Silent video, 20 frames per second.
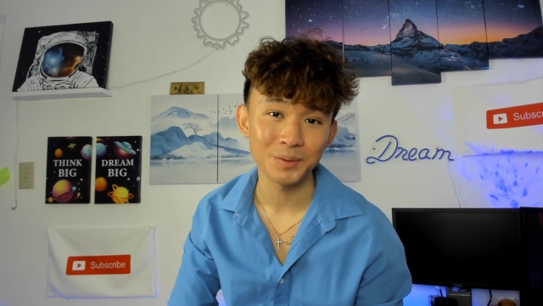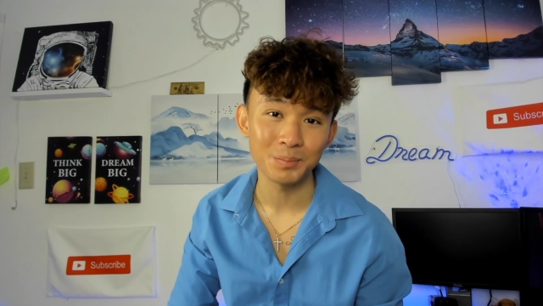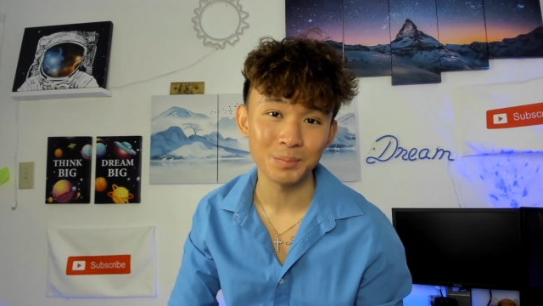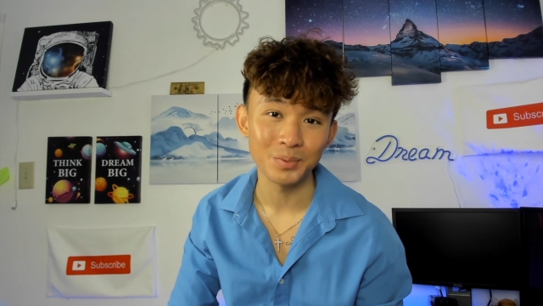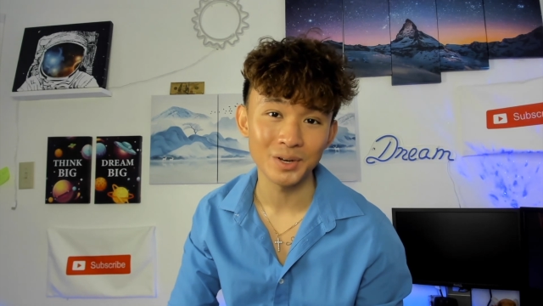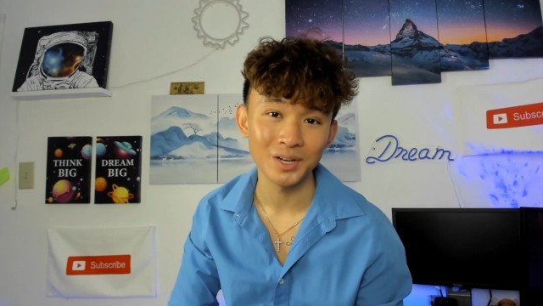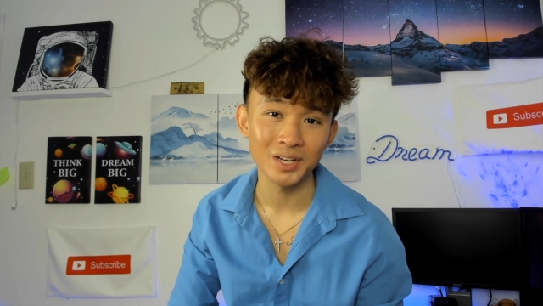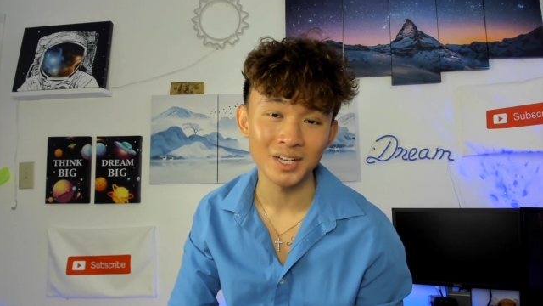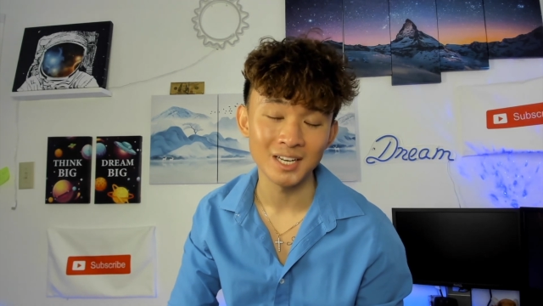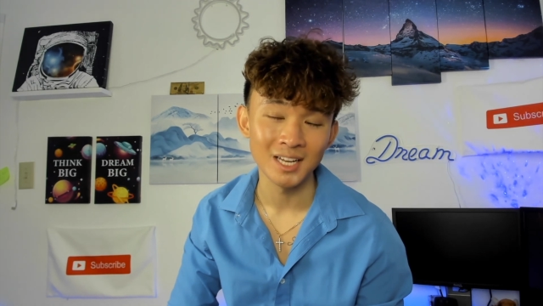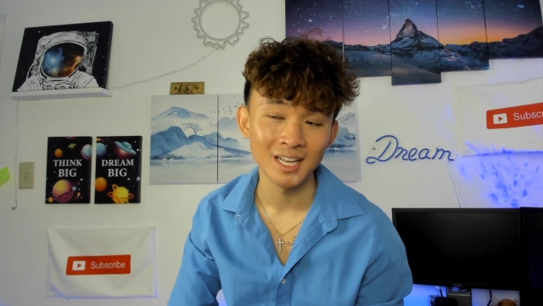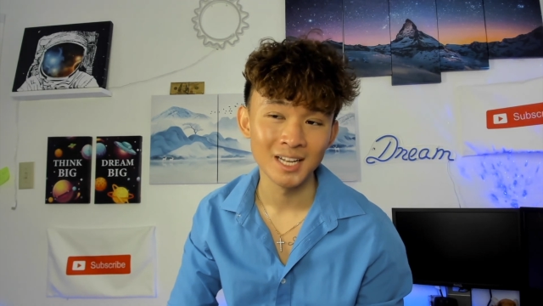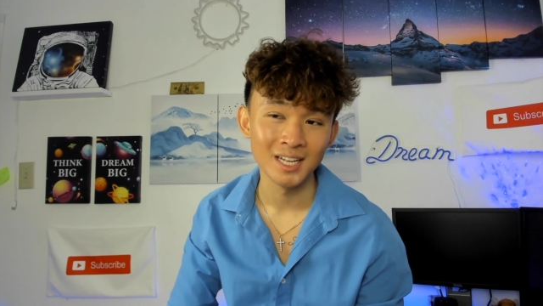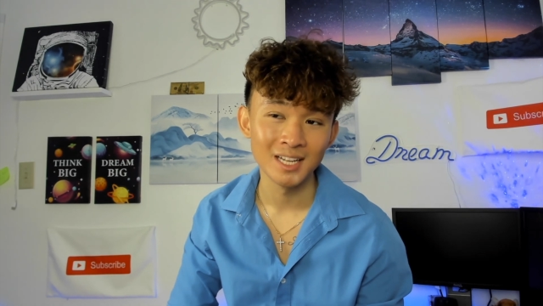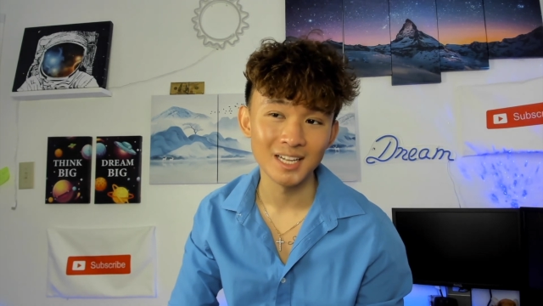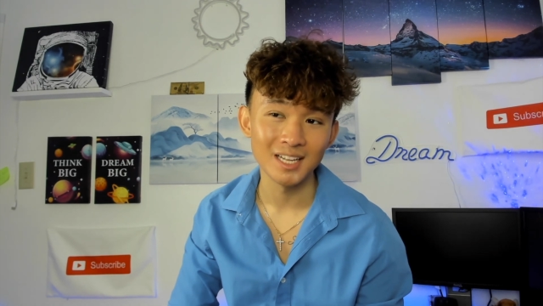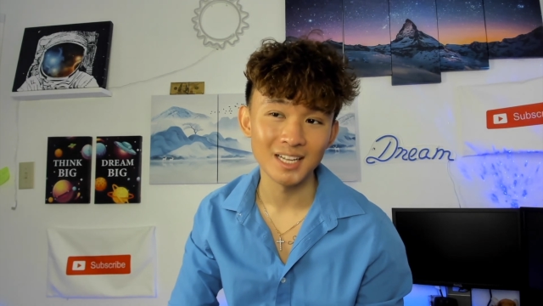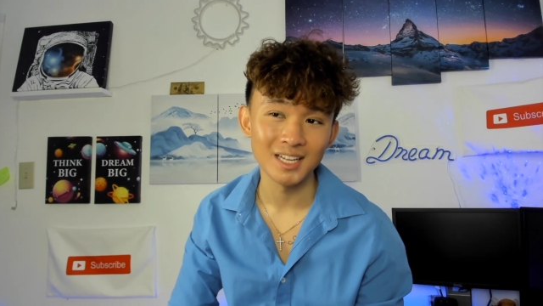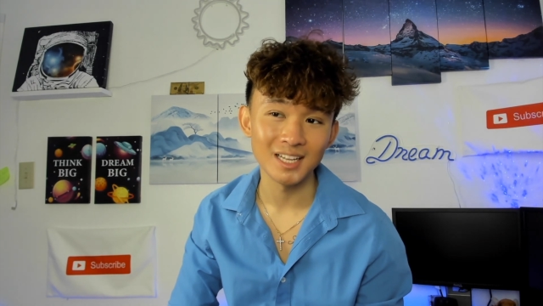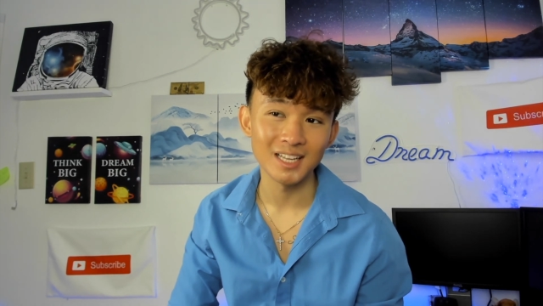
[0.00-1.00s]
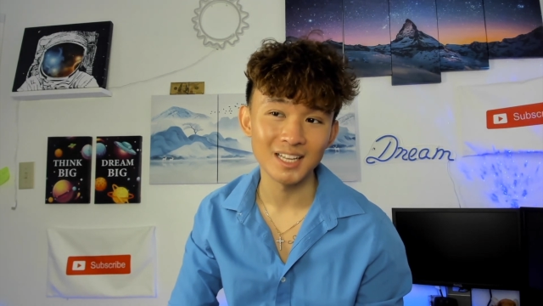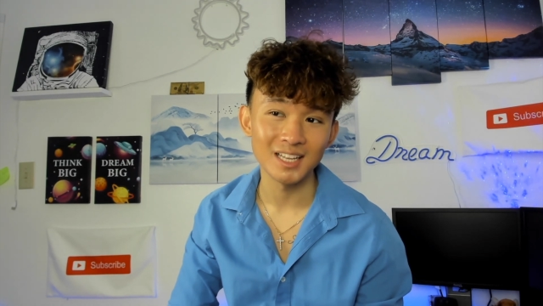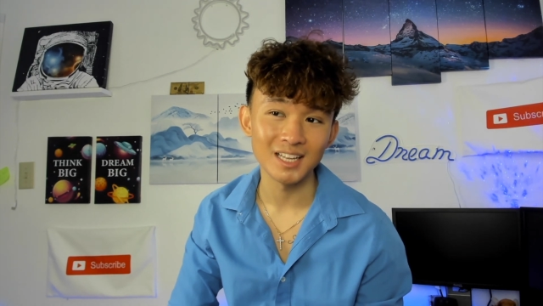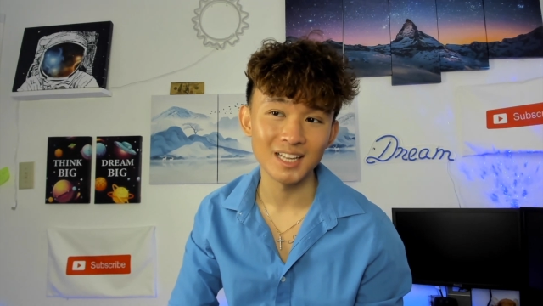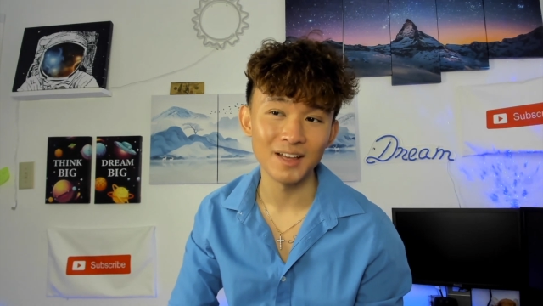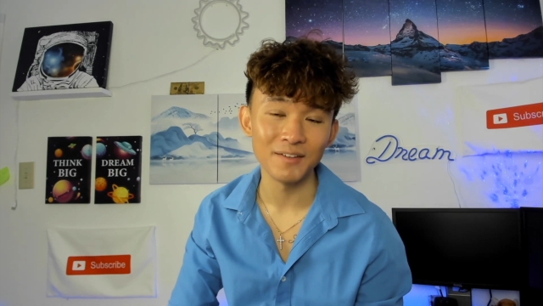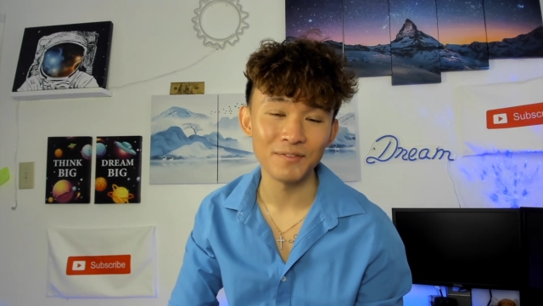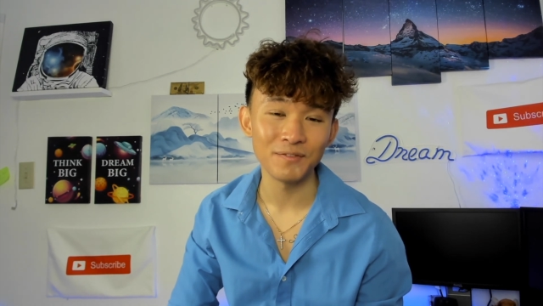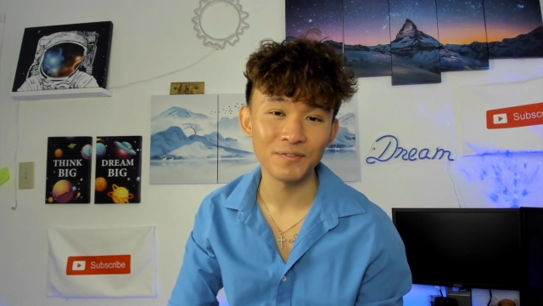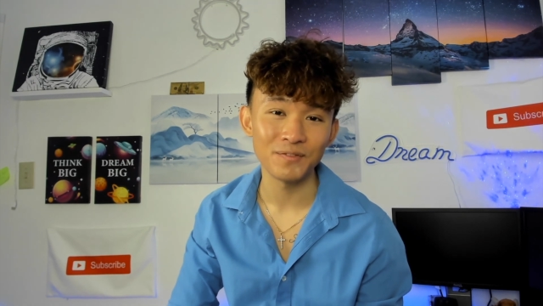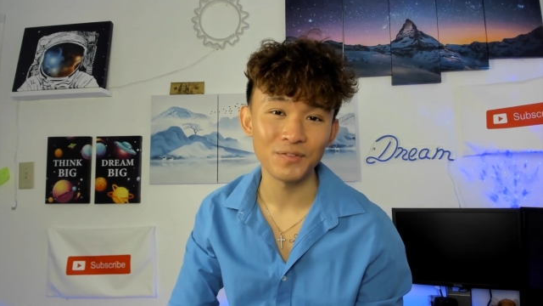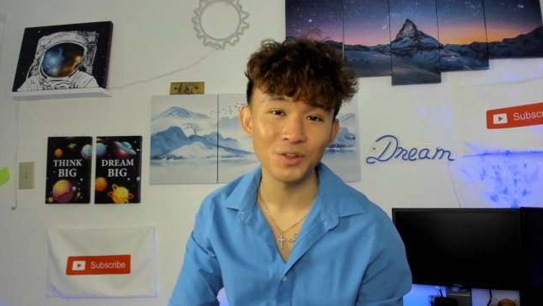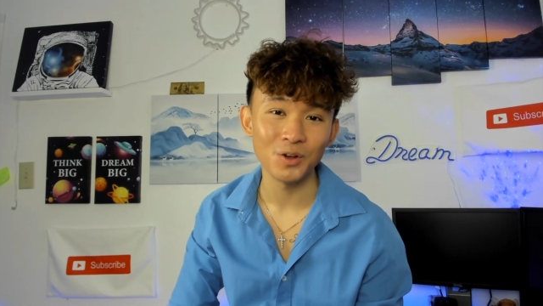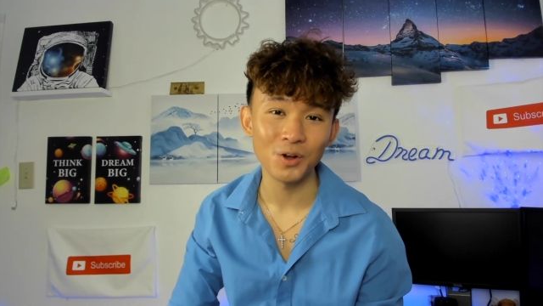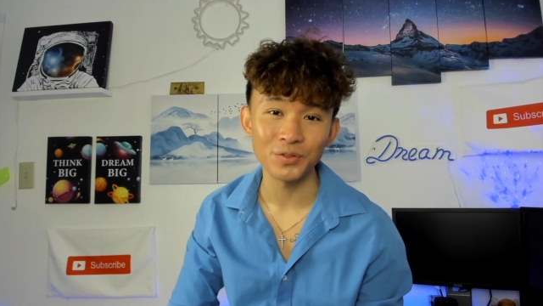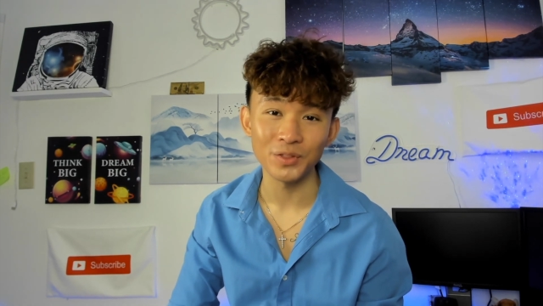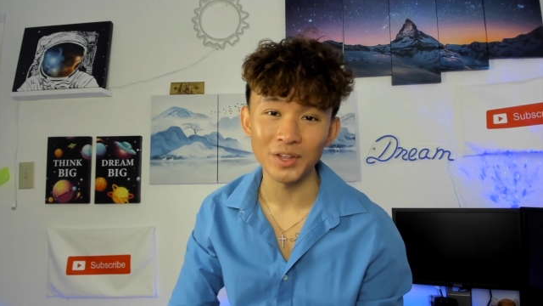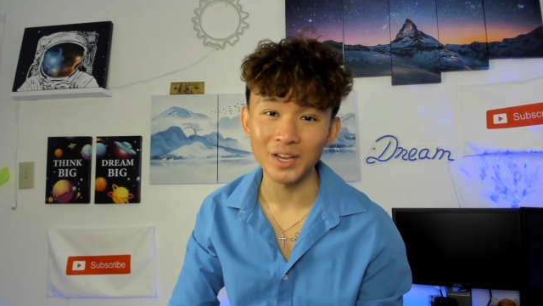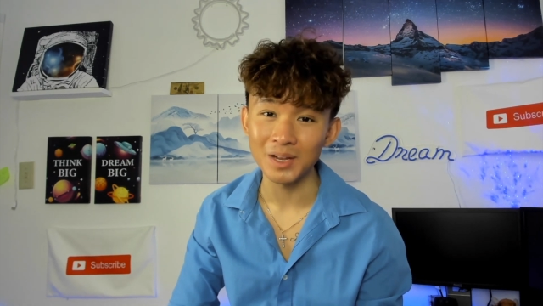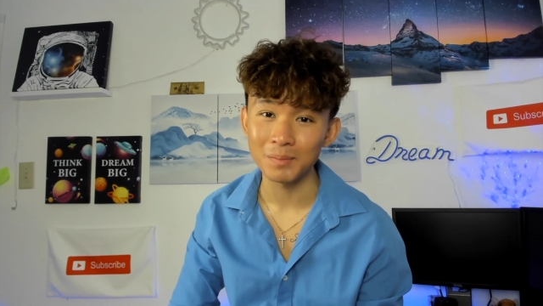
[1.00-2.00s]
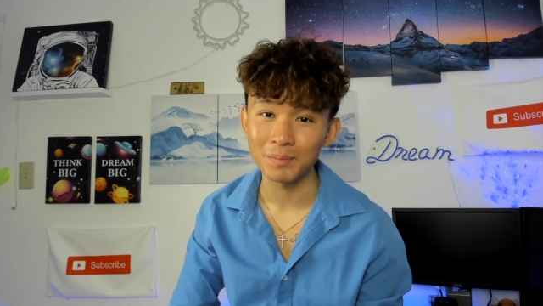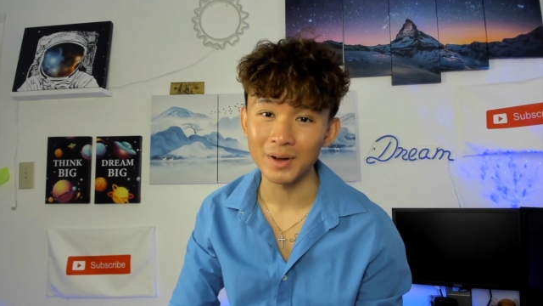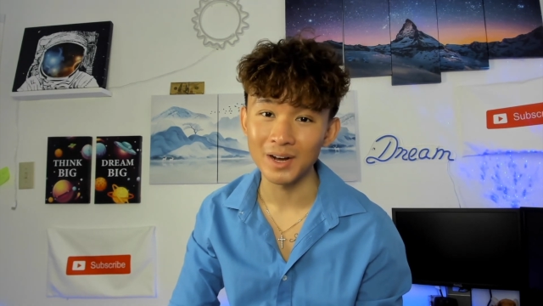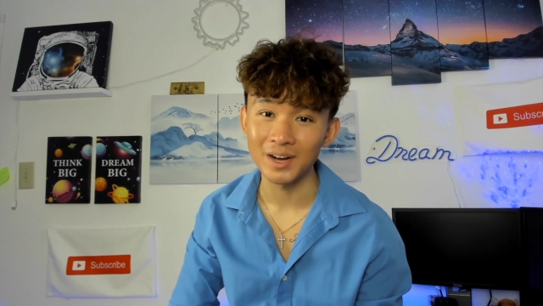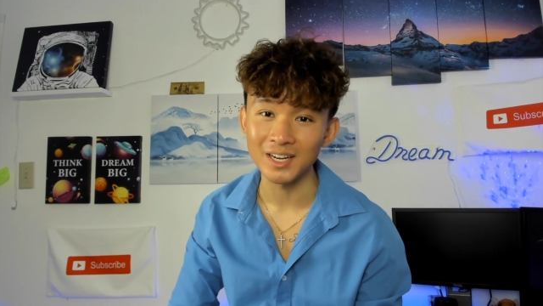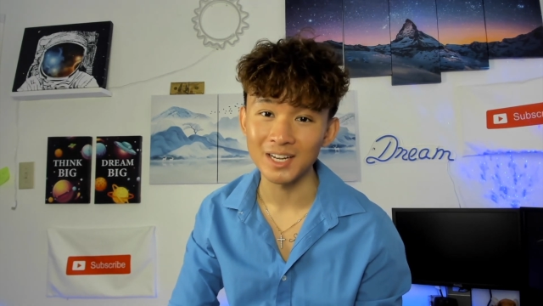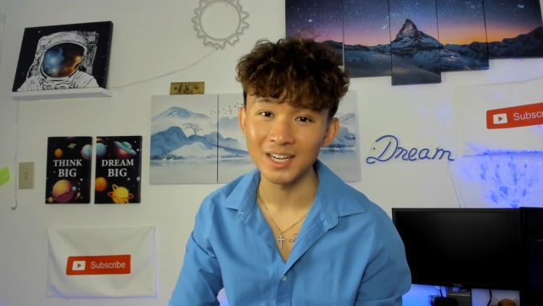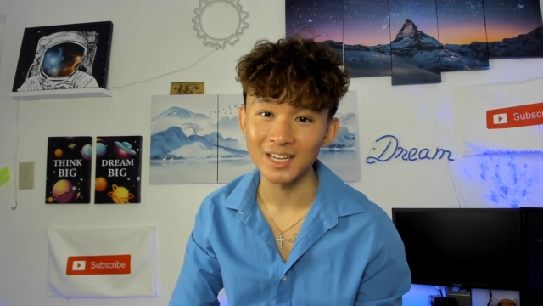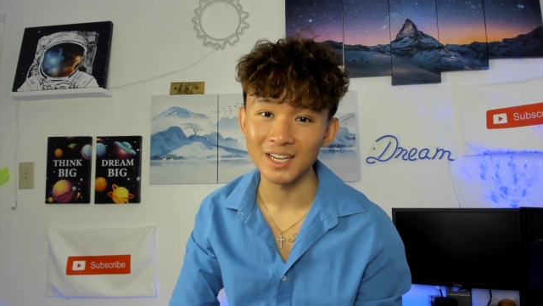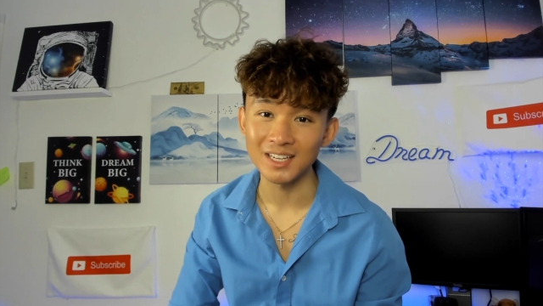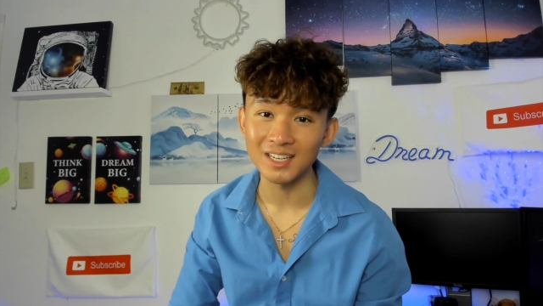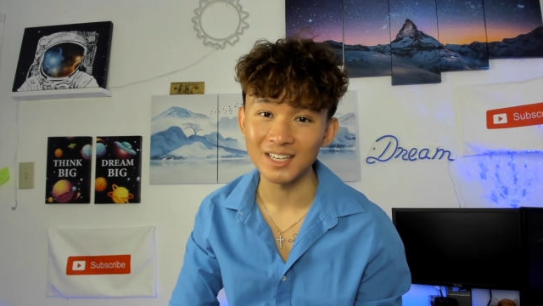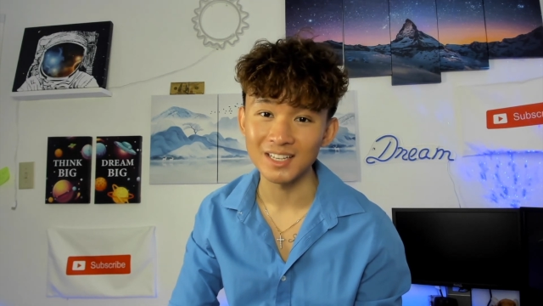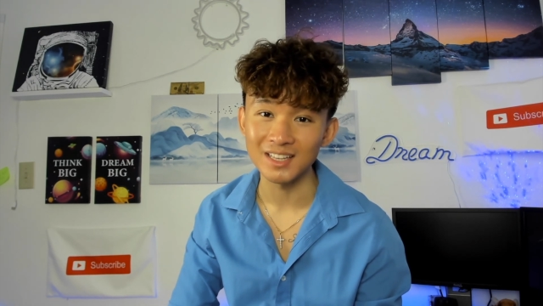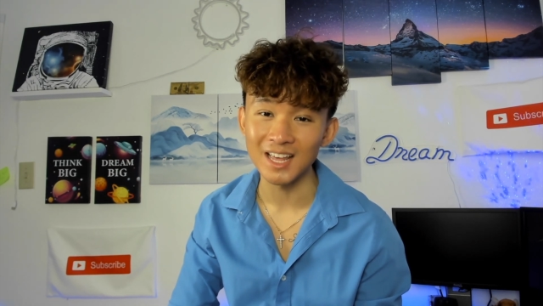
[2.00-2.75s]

But if y'all think about it,